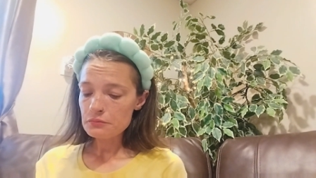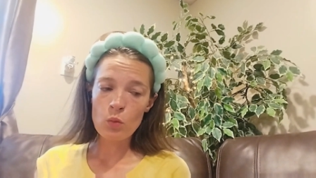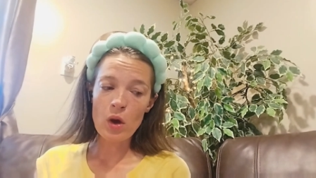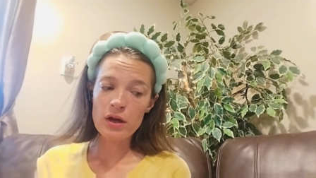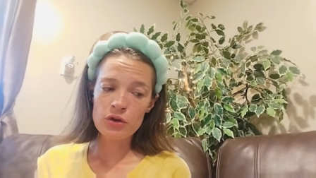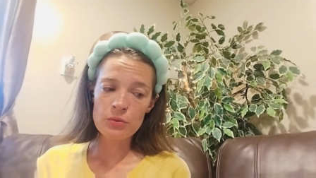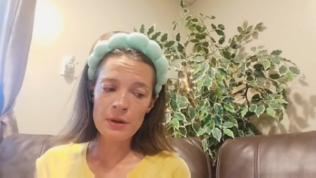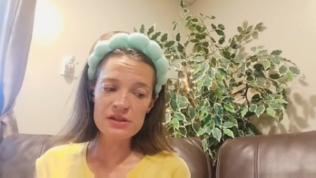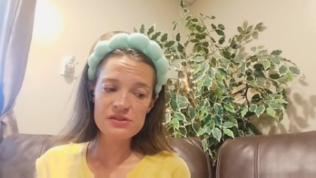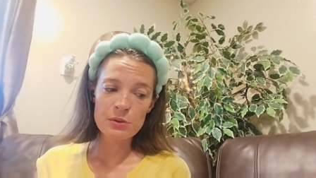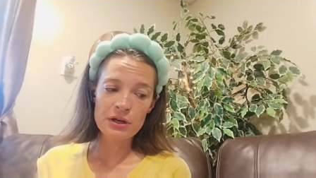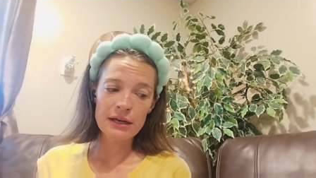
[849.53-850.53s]
what
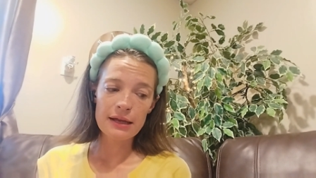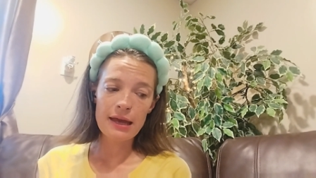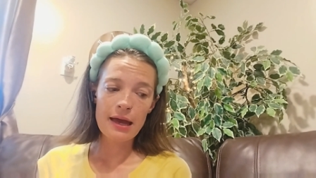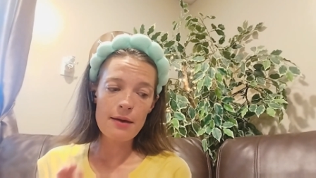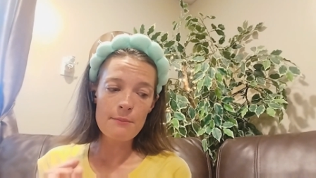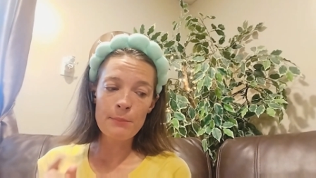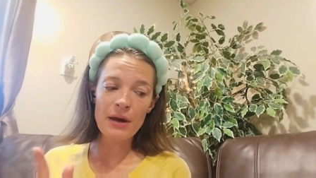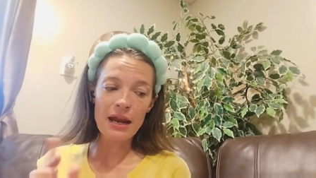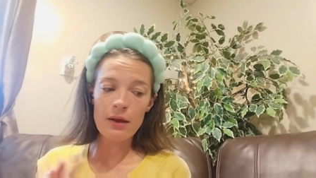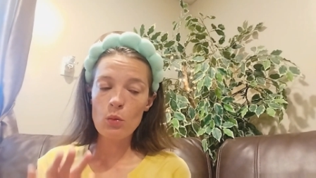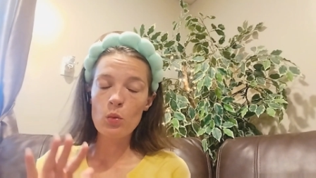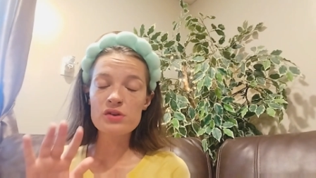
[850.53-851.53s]
coupons we're going to get,
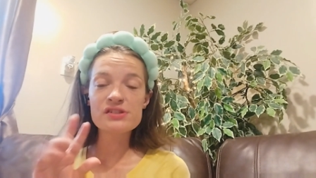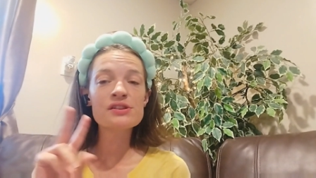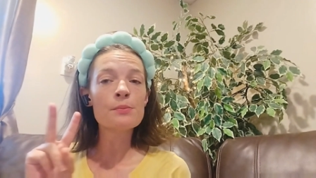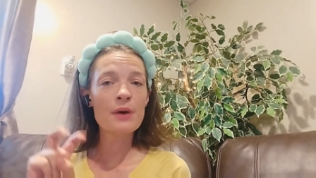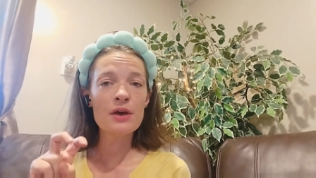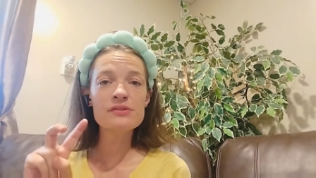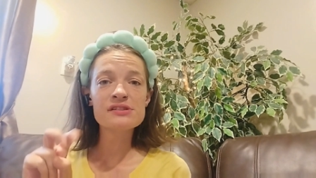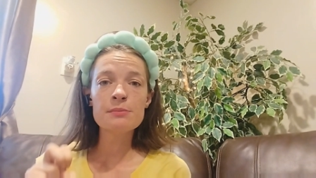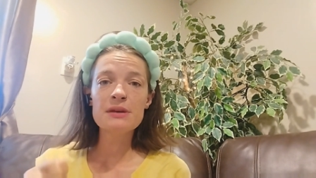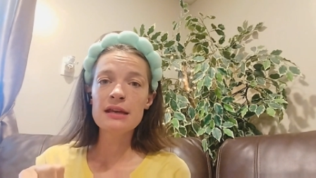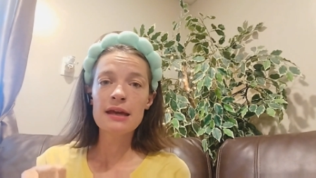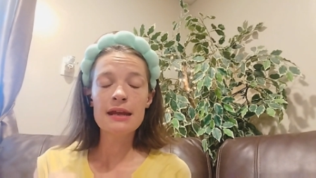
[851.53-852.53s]
but we're supposed
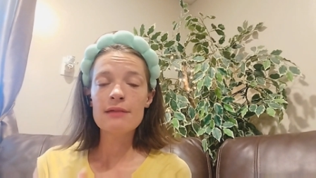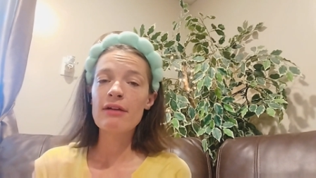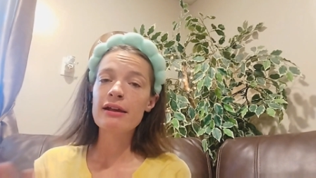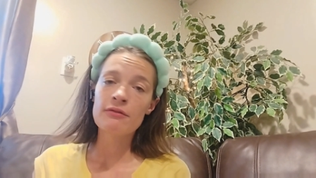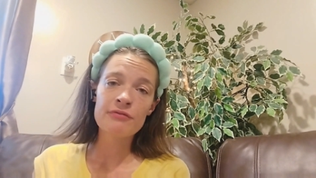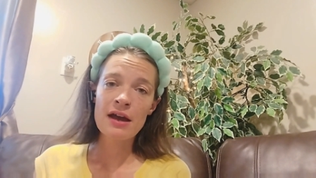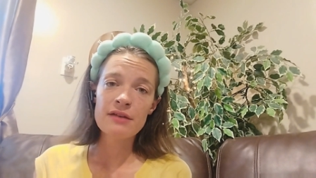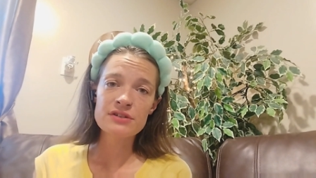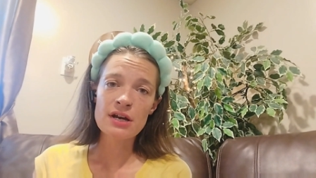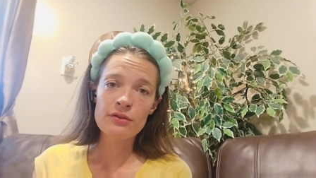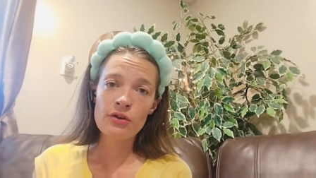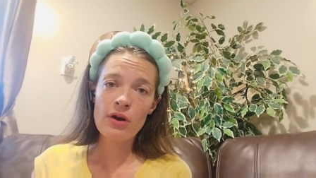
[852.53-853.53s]
to be getting like a
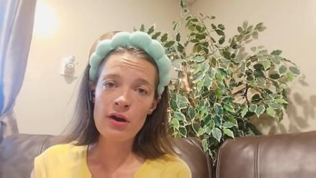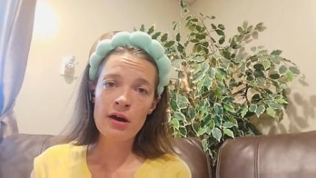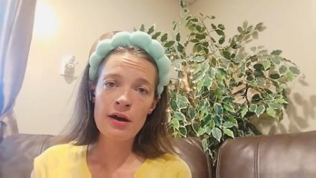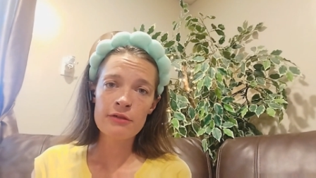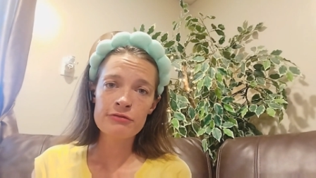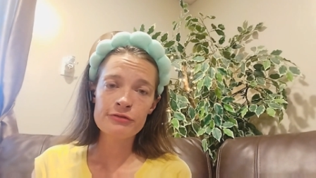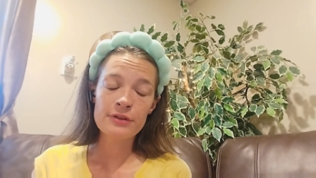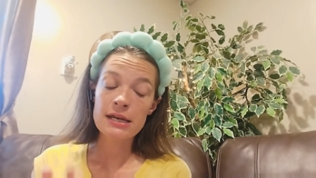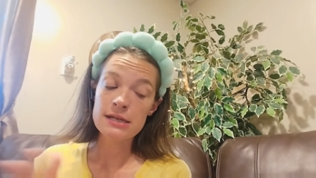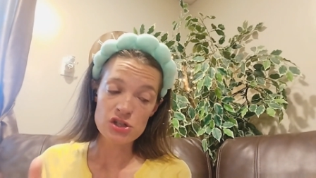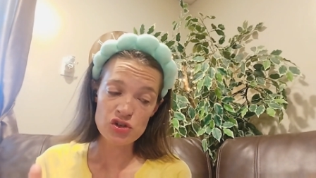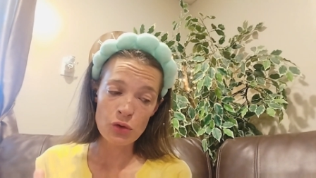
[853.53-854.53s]
$5 off
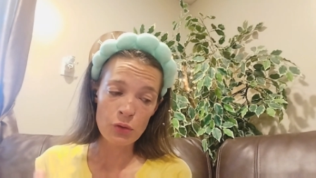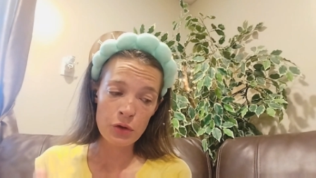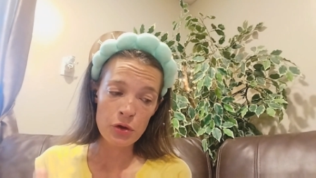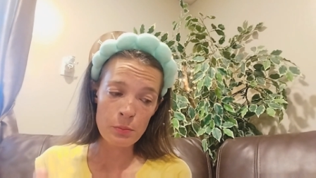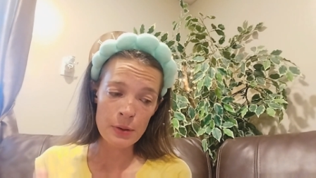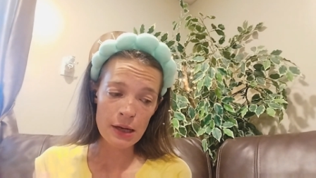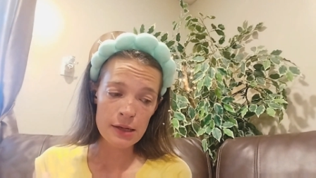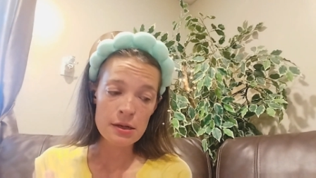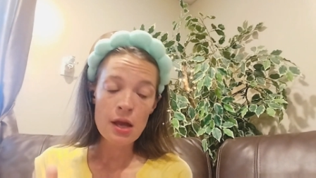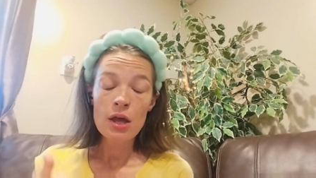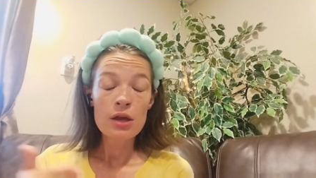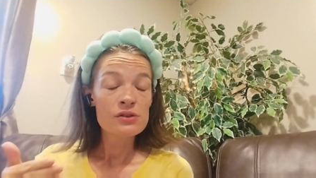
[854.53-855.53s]
digital coupon.
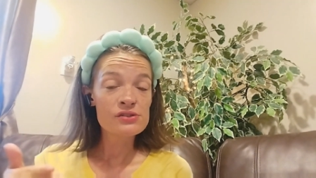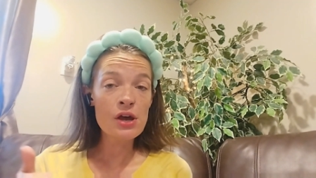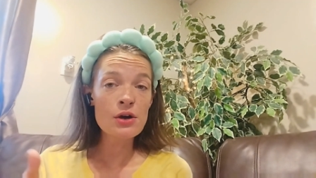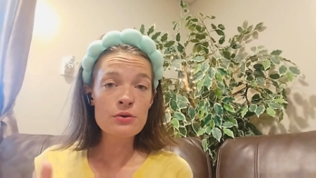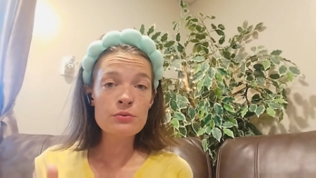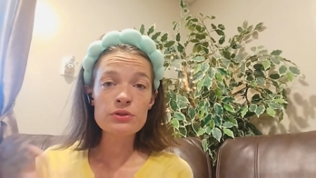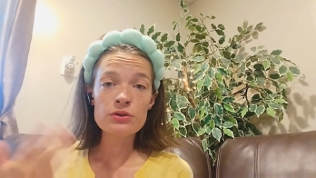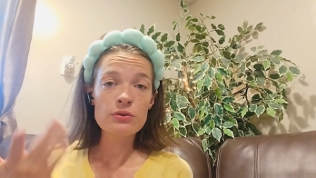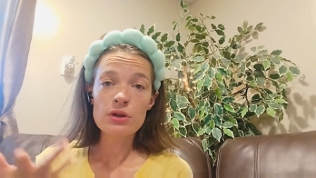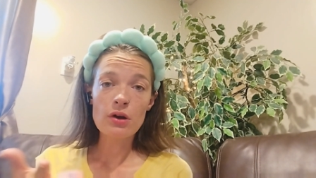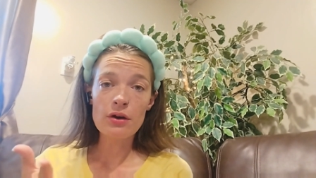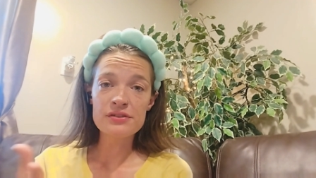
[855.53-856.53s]
So you
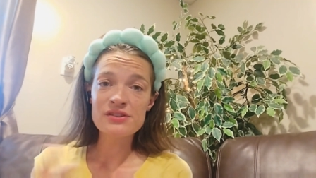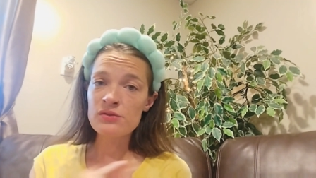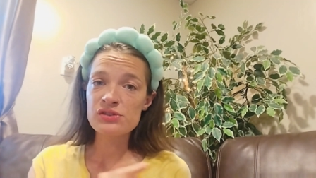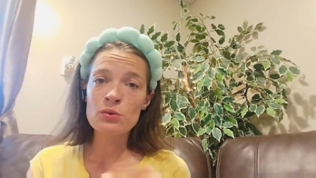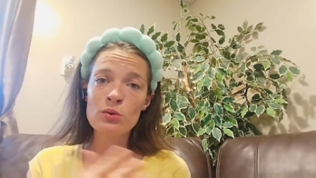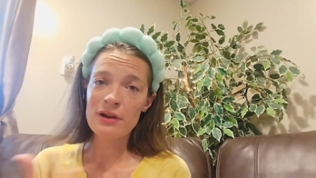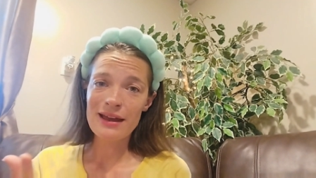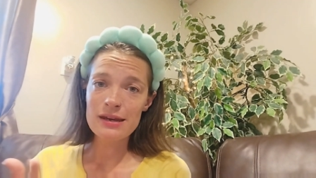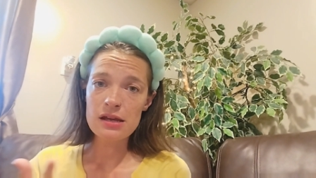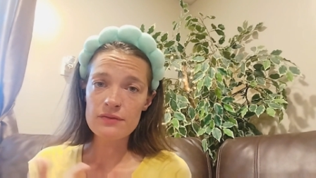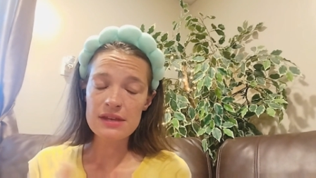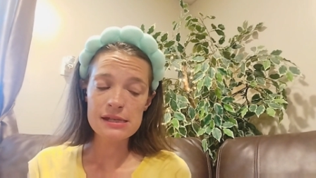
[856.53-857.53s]
could also score
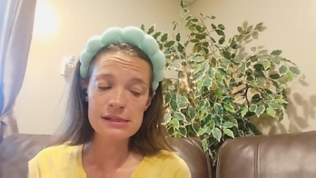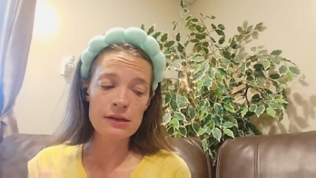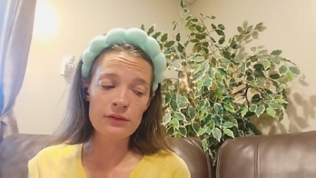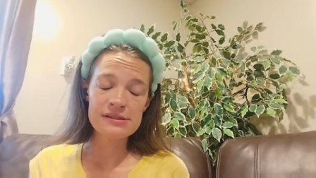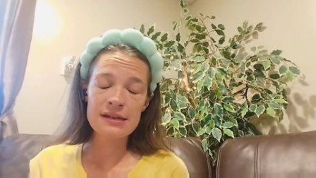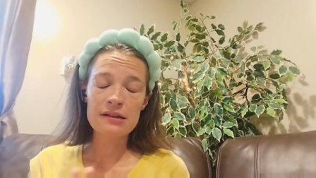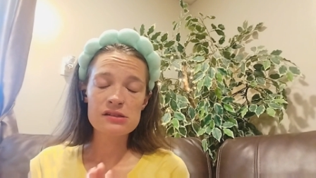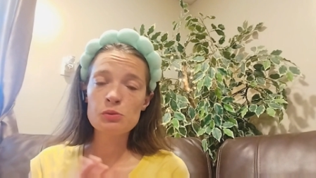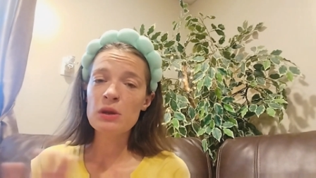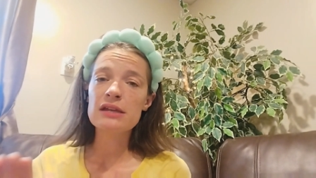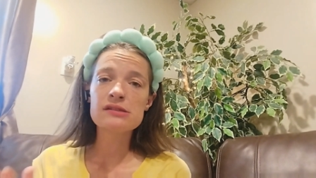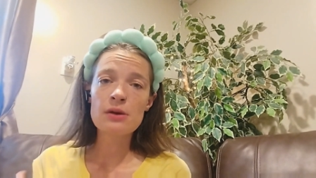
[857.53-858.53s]
any of these deals next
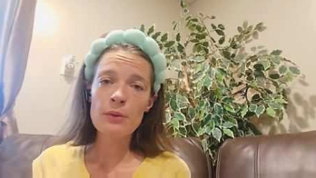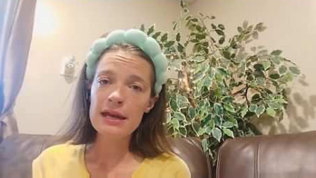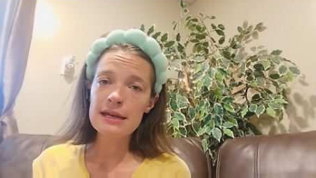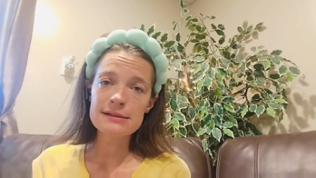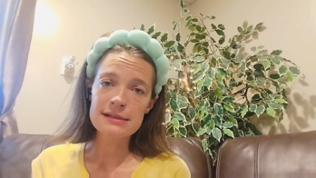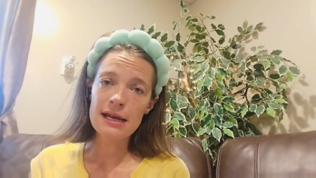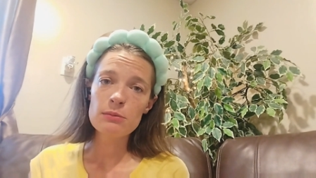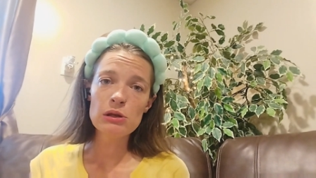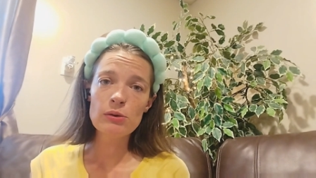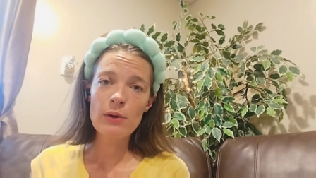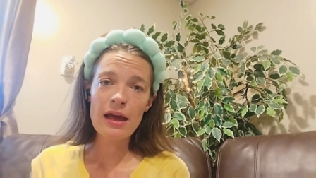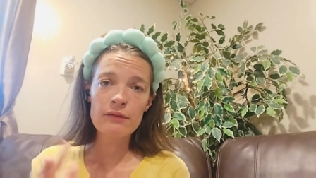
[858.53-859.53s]
week. So anytime
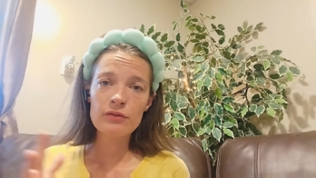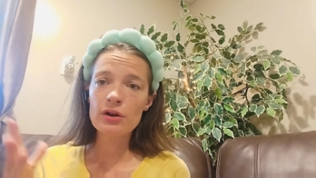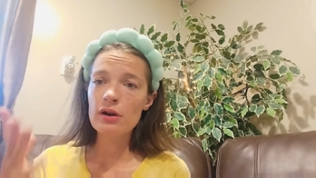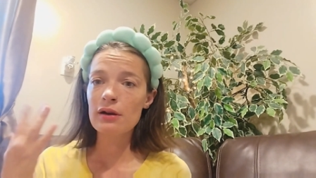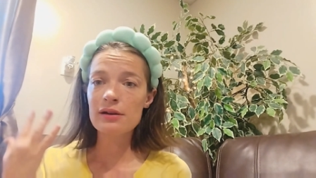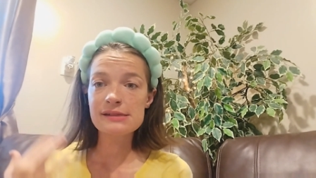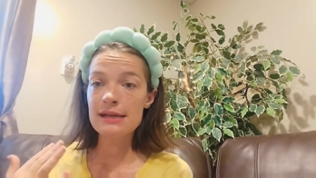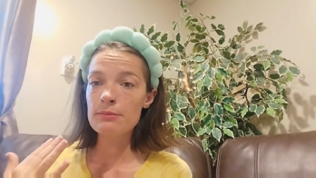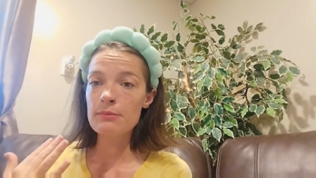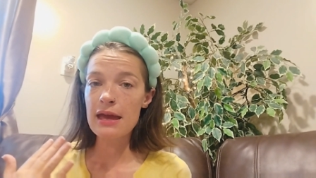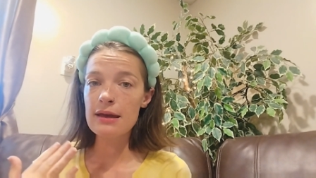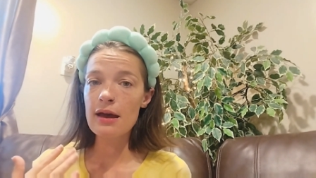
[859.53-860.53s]
you ever are
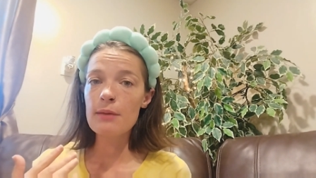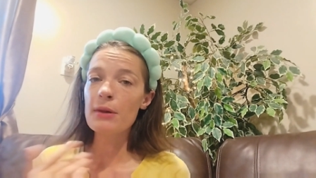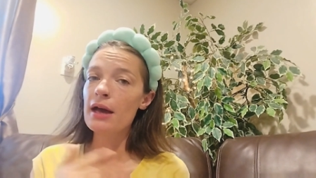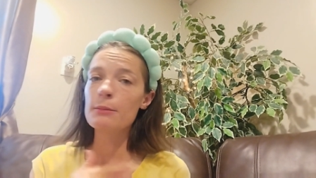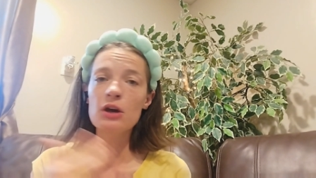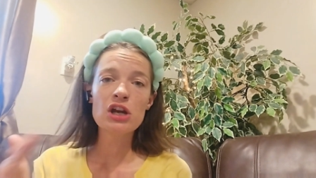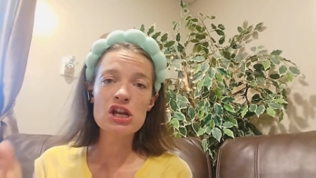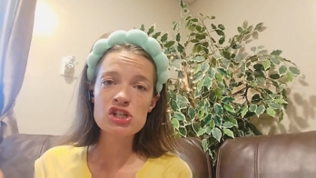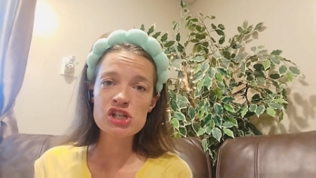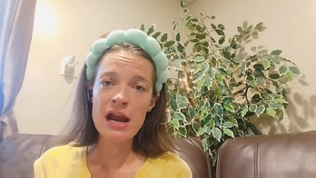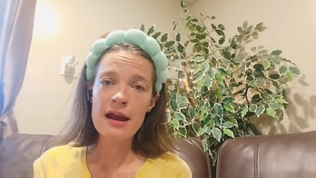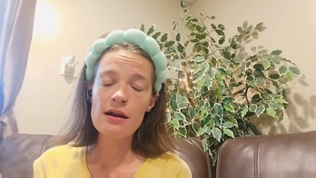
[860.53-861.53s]
seeing makeup, I'm going to
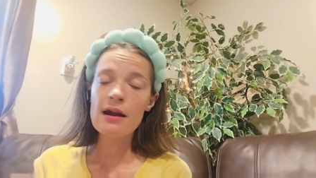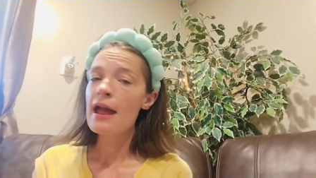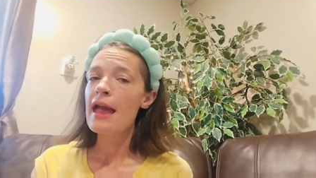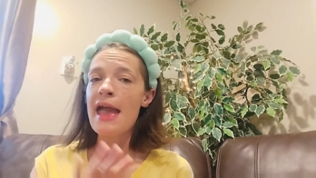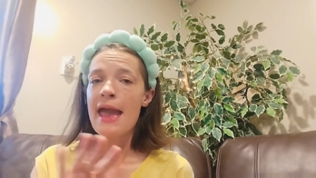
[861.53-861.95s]
share